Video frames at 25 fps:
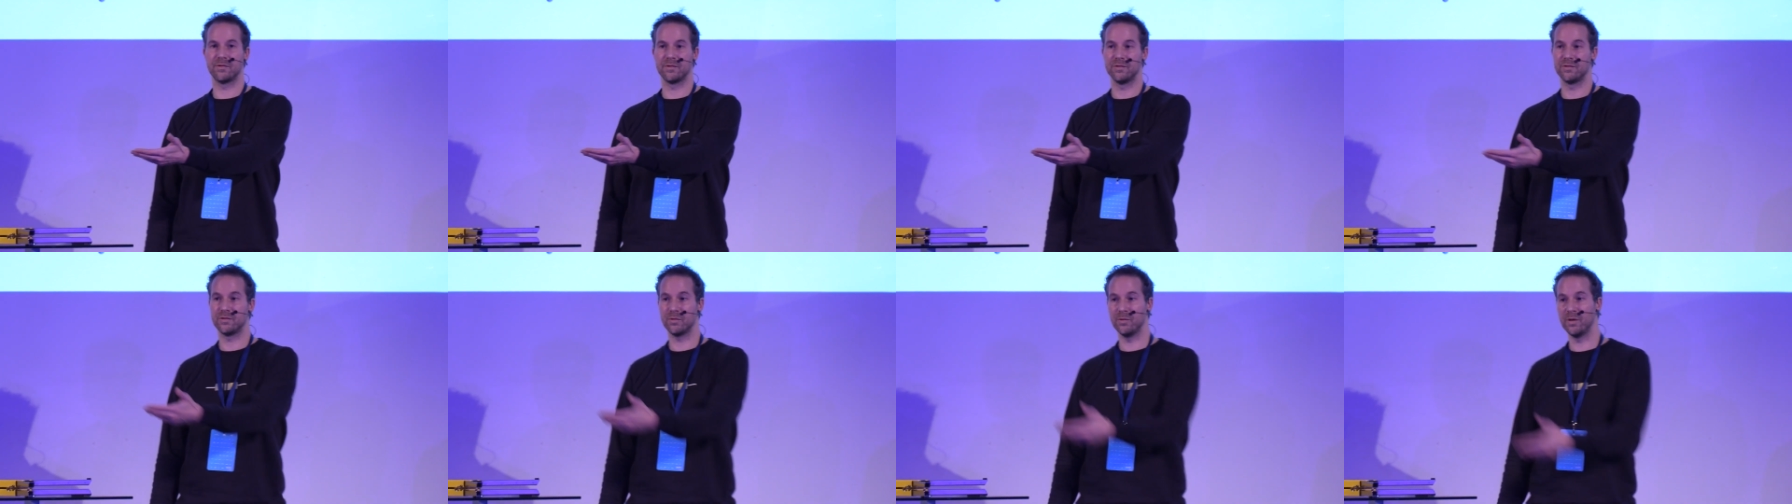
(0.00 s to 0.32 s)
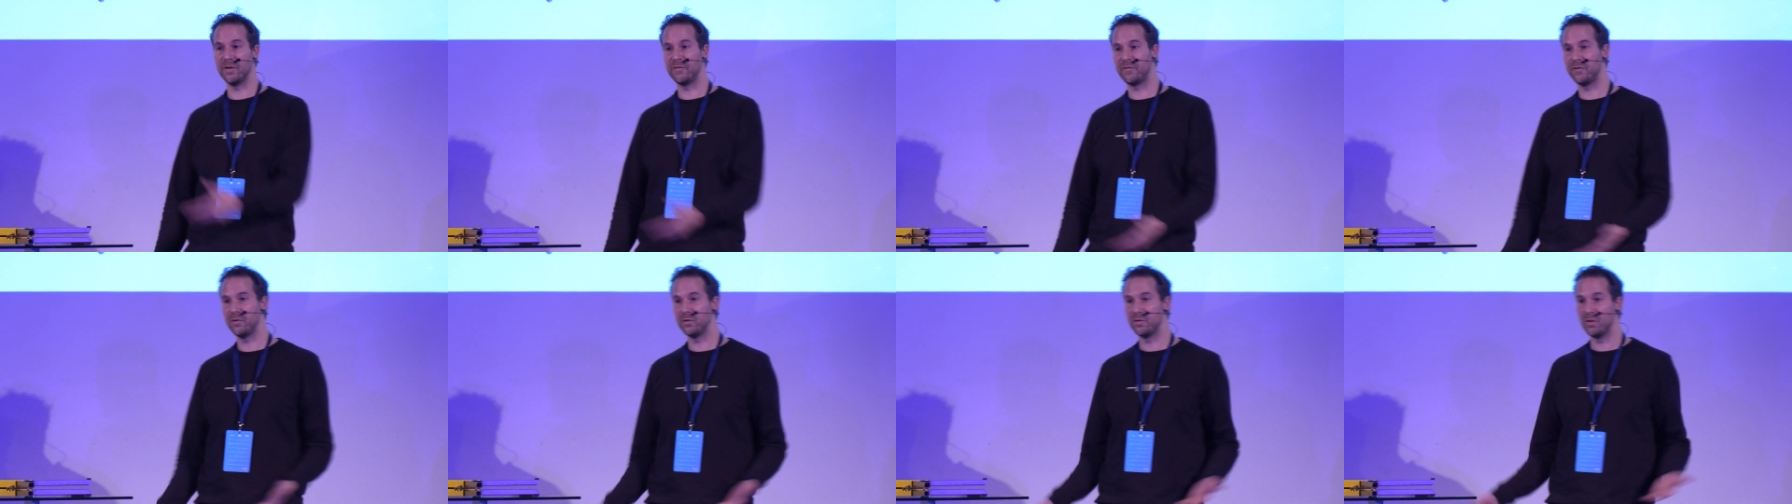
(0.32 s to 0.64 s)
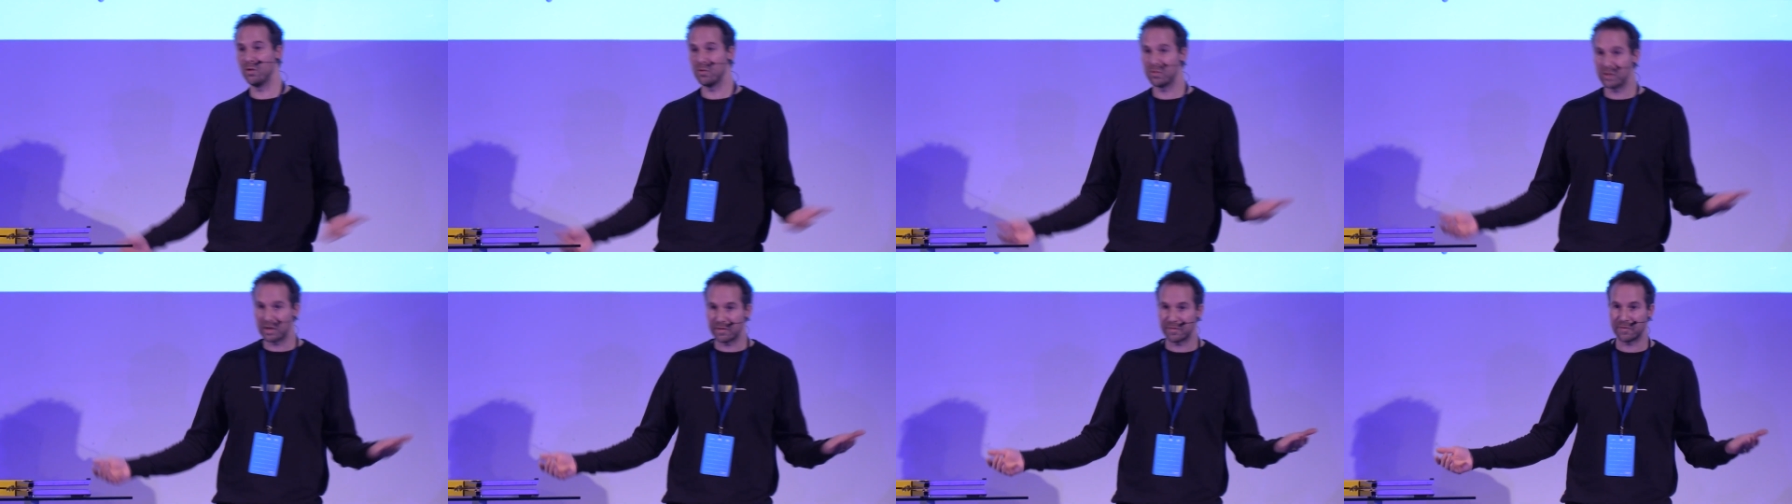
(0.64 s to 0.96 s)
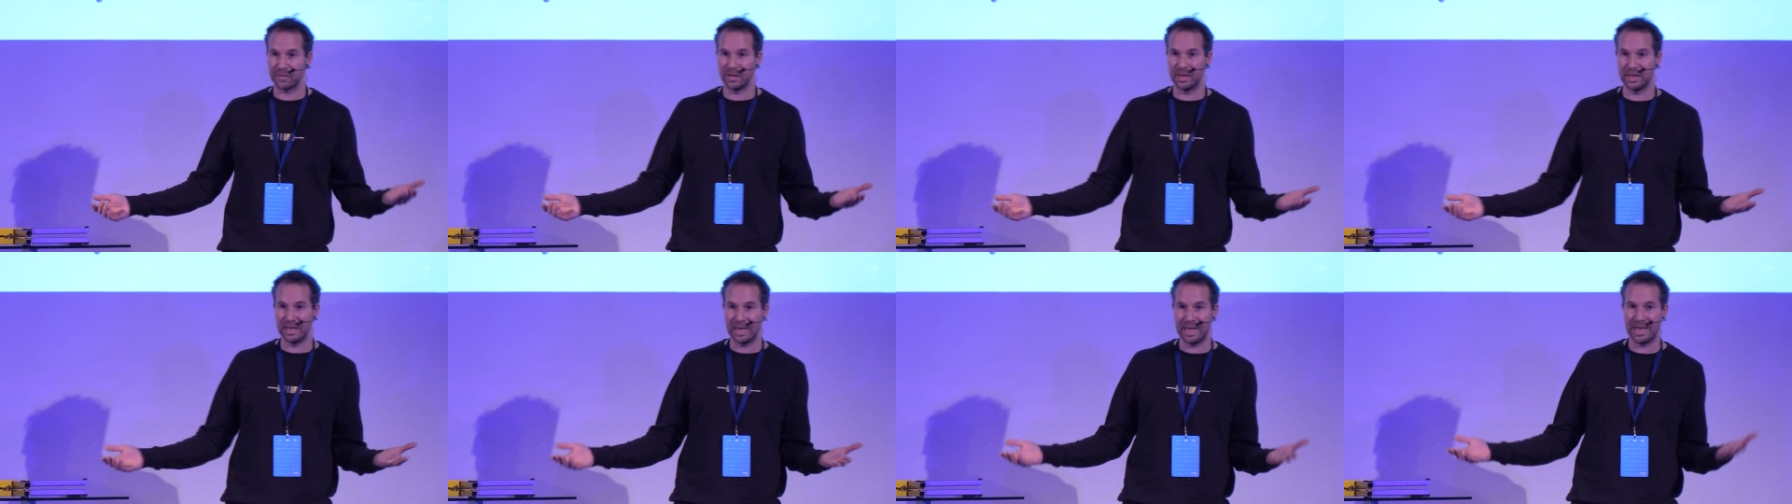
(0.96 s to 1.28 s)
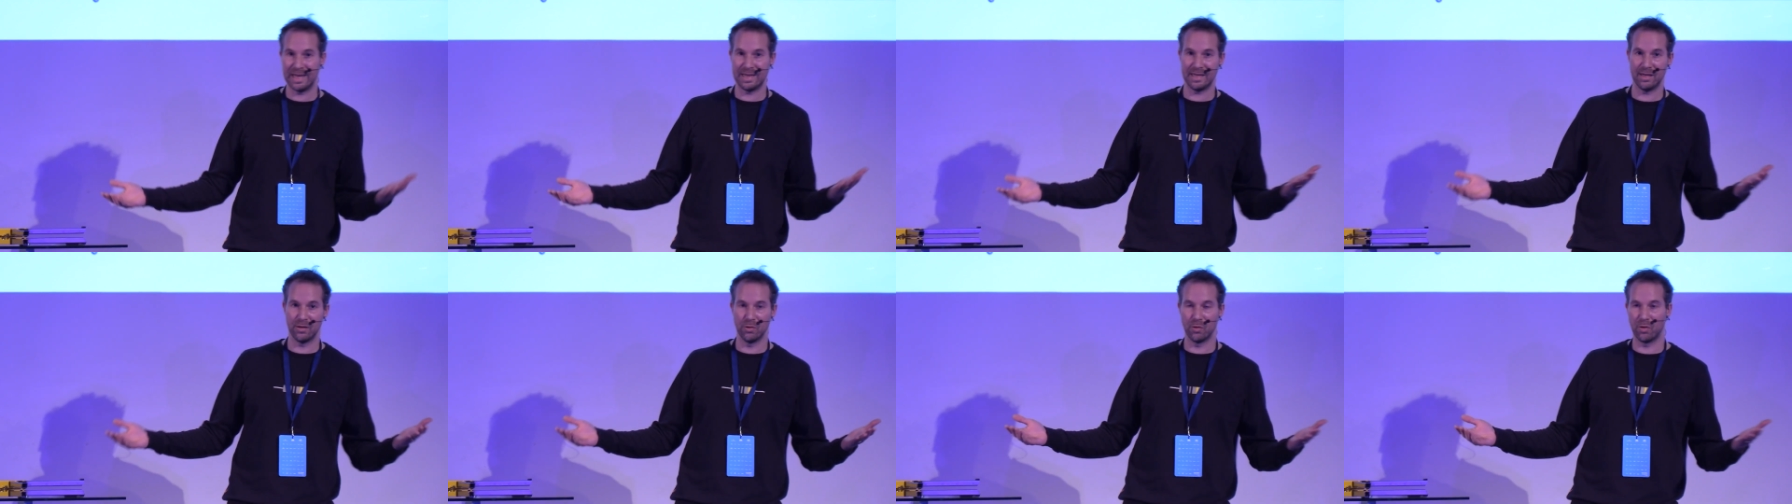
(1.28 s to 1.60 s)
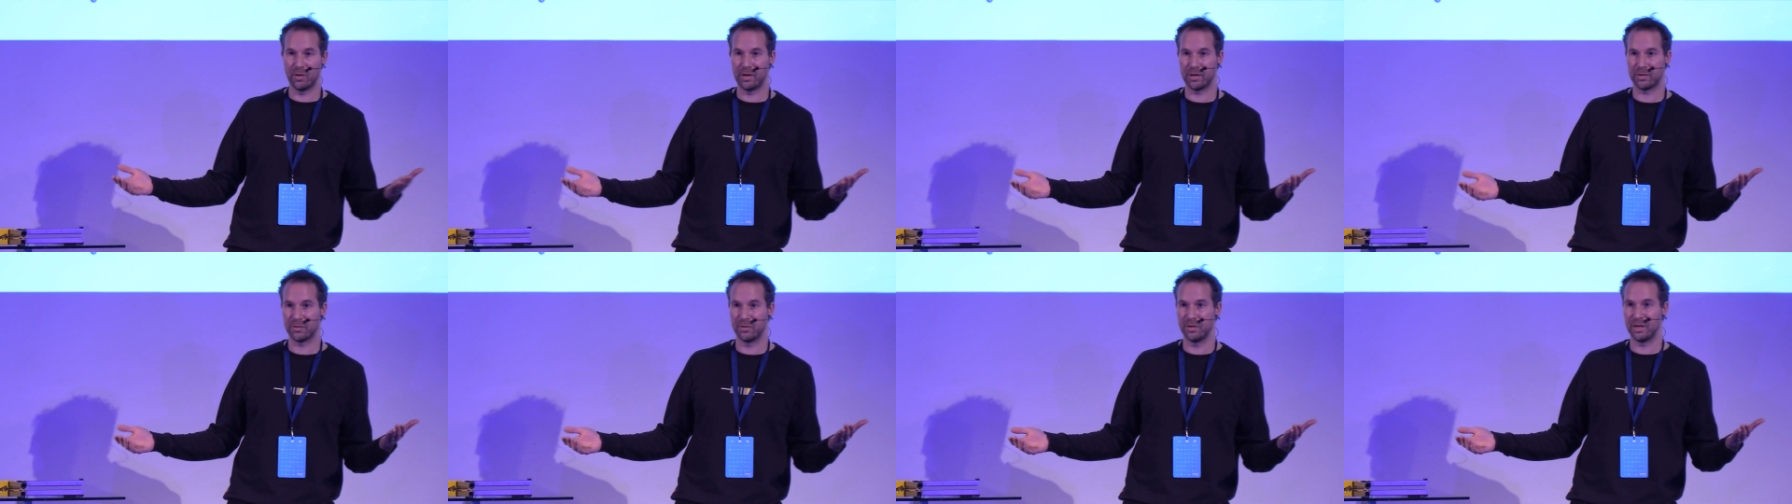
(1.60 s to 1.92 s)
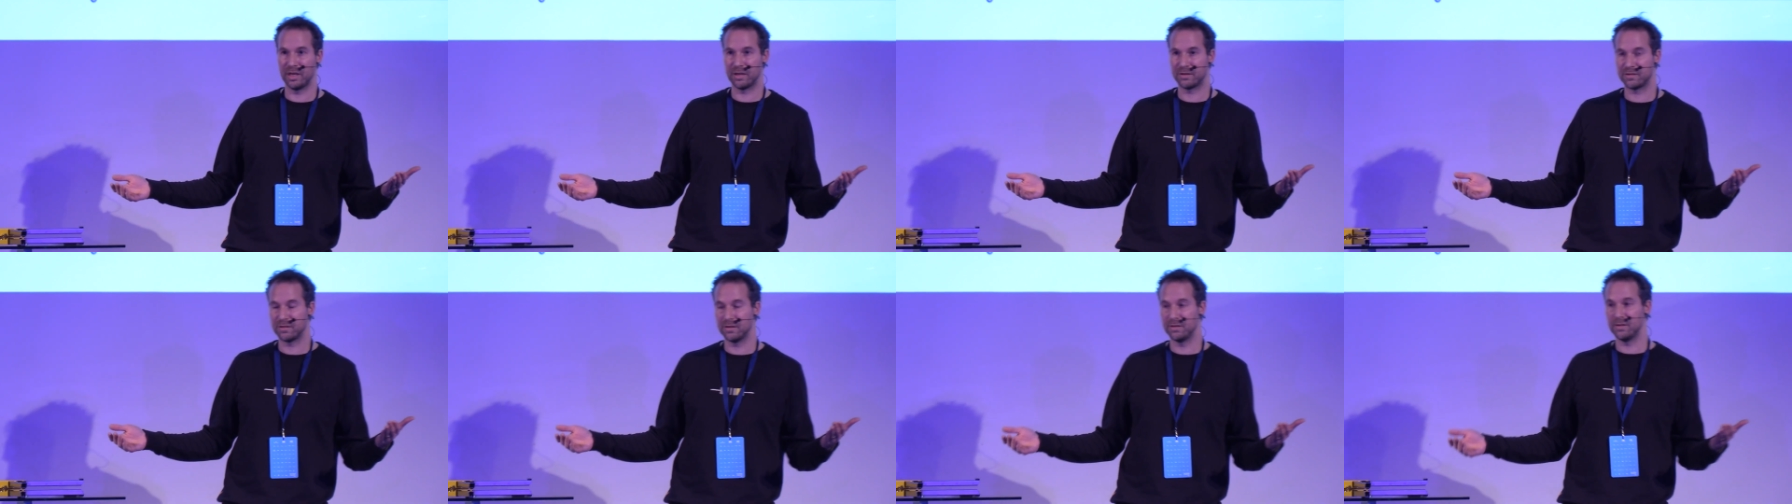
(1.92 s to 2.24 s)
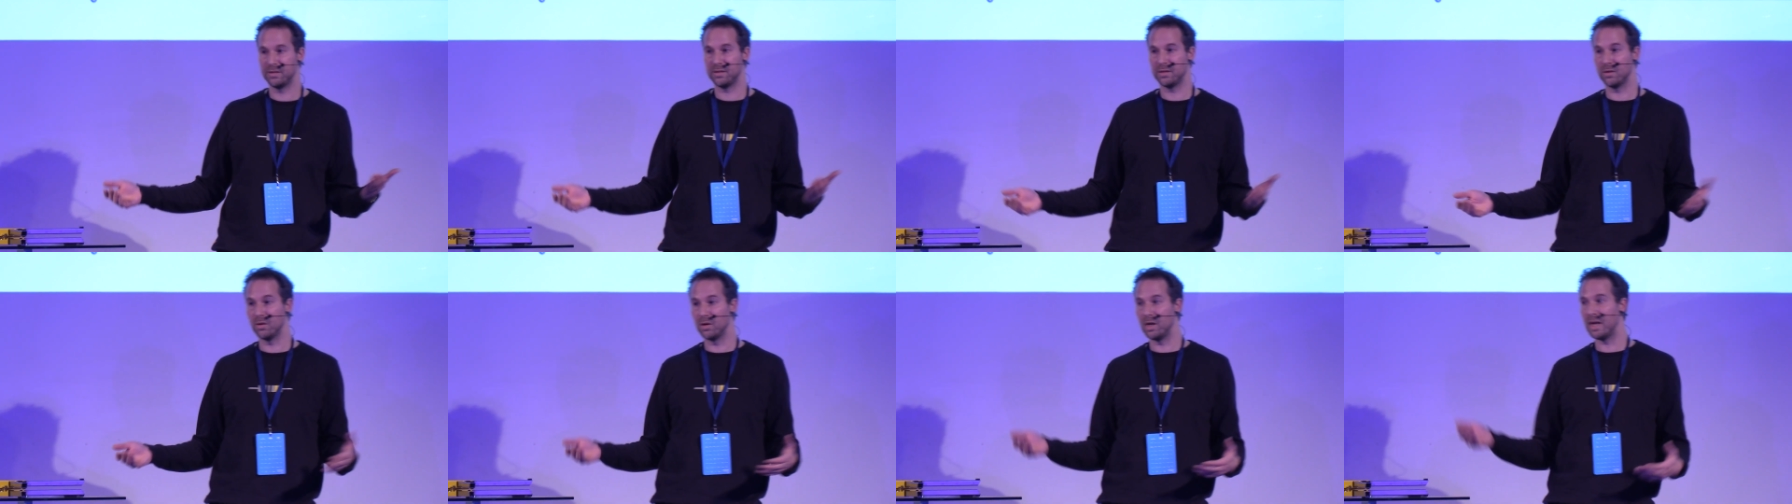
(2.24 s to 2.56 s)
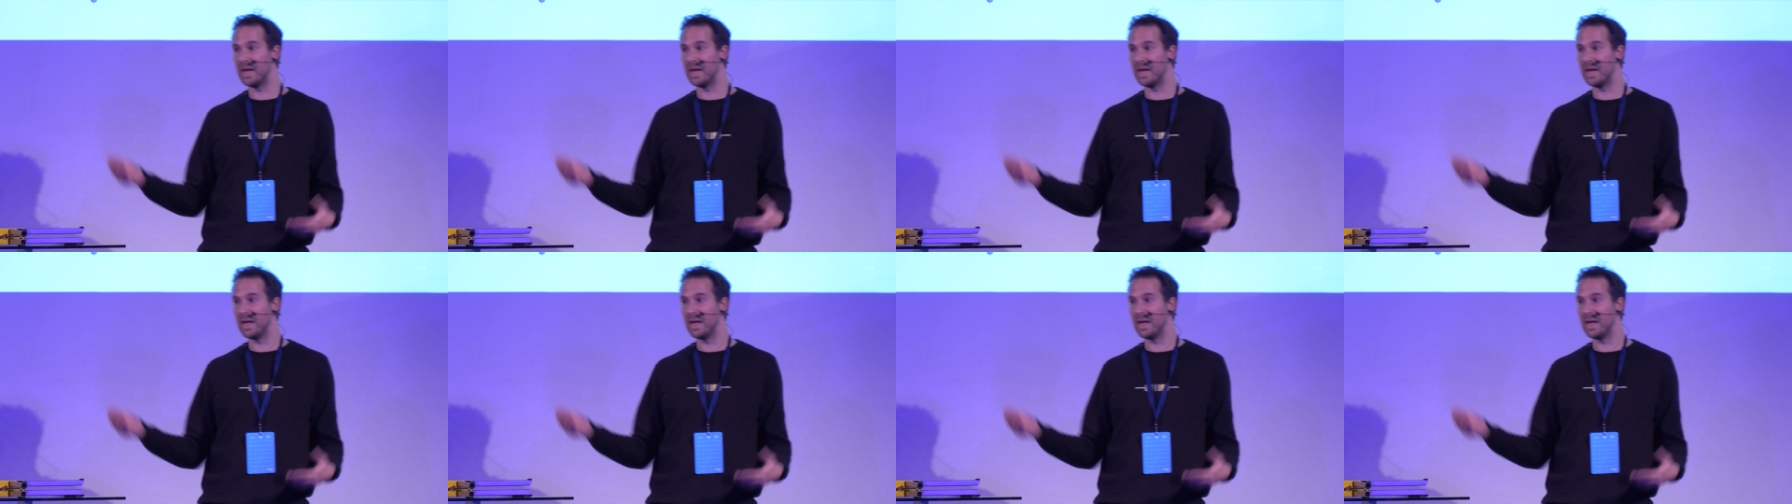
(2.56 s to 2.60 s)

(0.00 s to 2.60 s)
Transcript: So if you don't have any LoRa connection